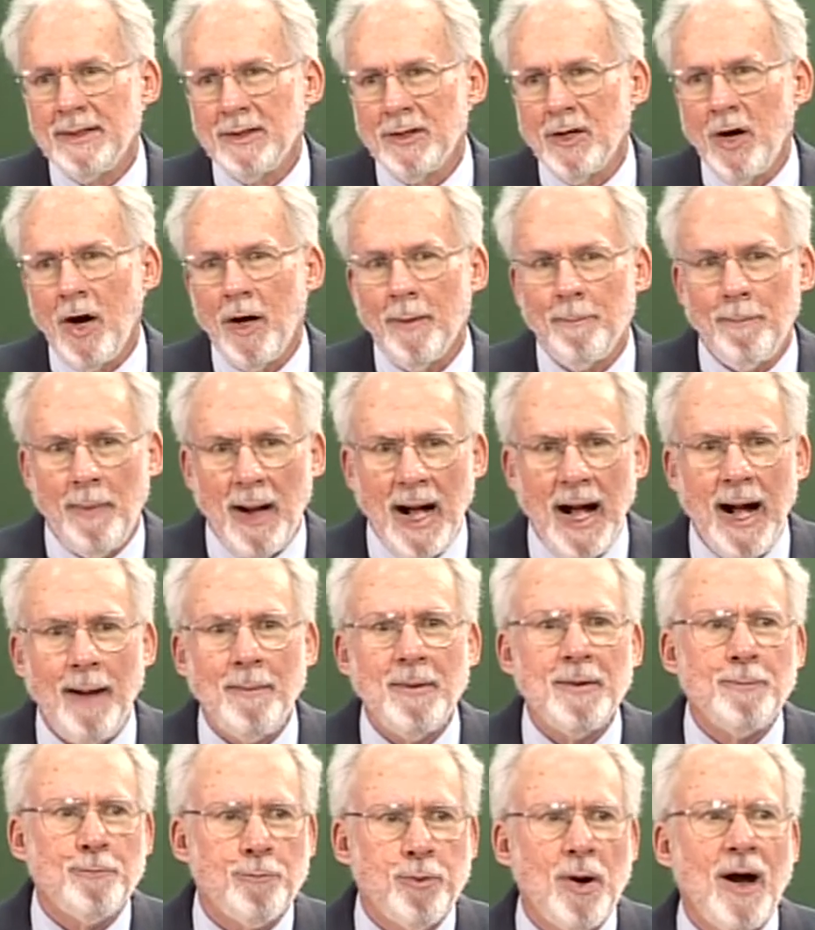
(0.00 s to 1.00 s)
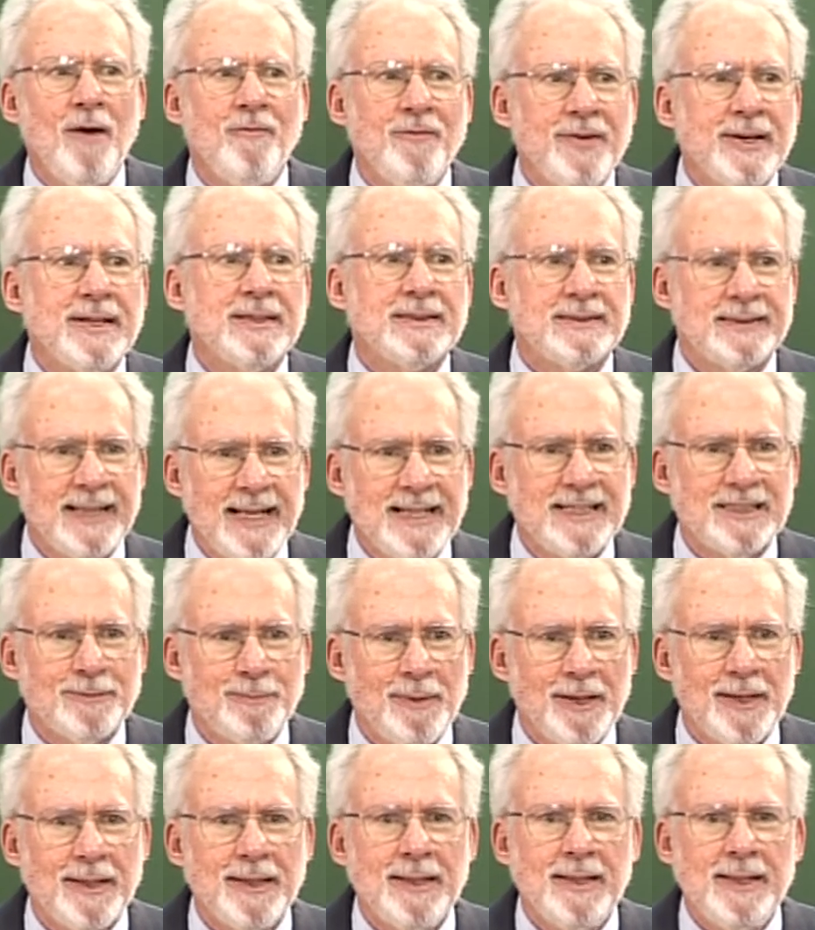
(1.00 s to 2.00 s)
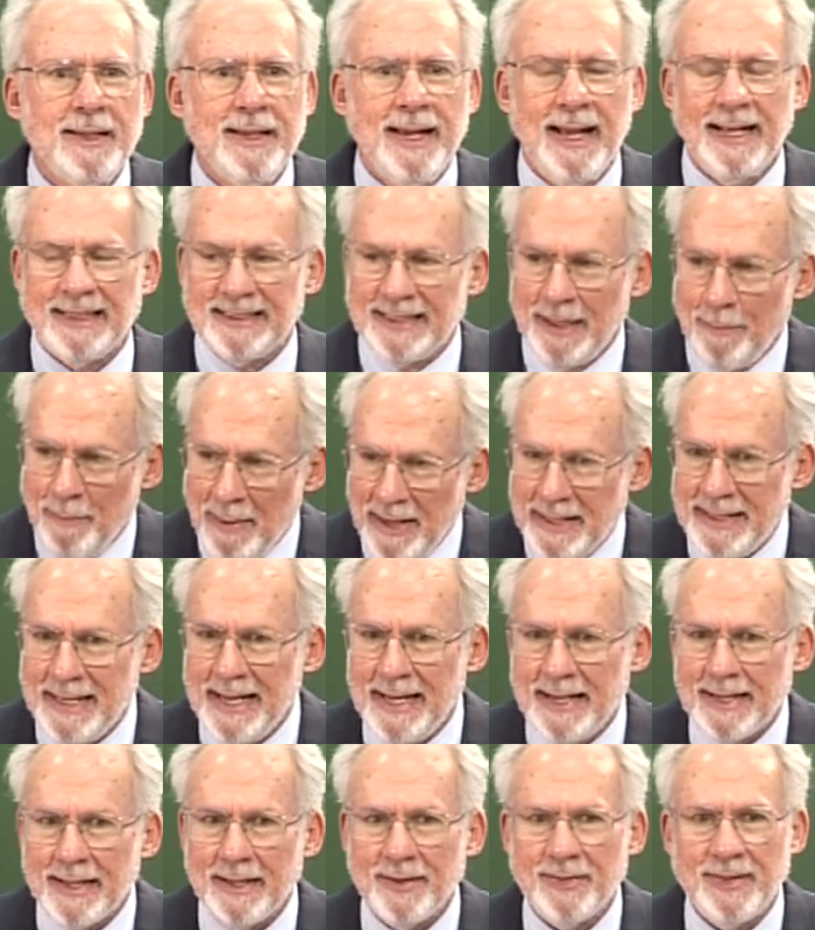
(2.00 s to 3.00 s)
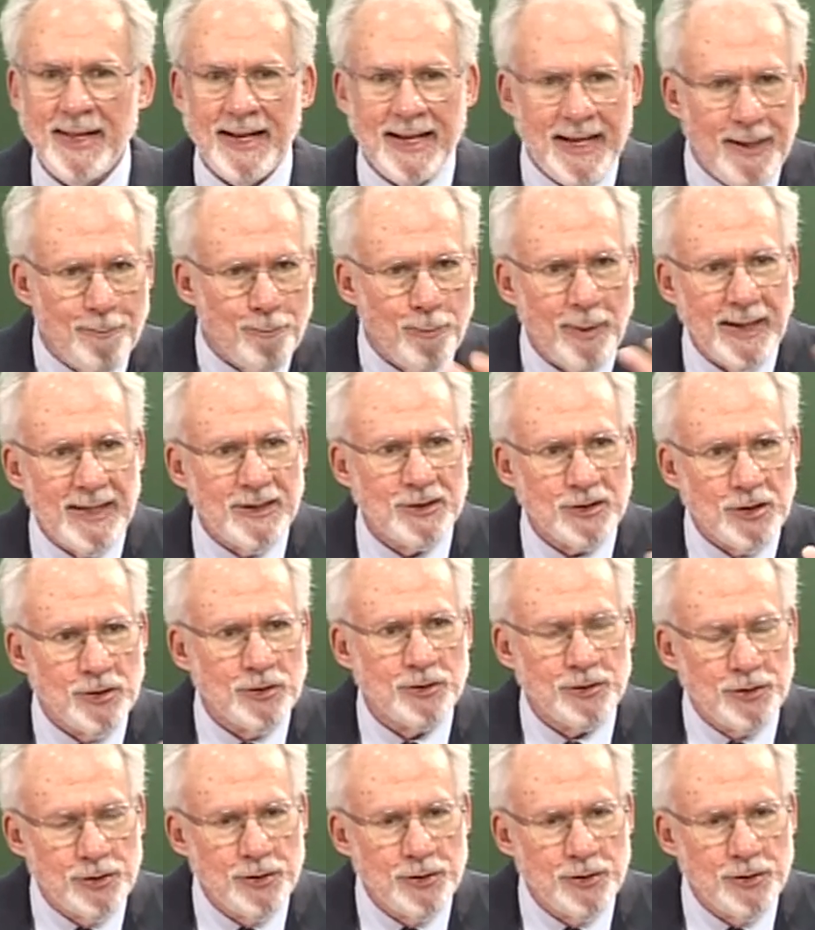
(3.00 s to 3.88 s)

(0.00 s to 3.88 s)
called Muhammad, Prophet, and Statesman. It's in Medina that he brings those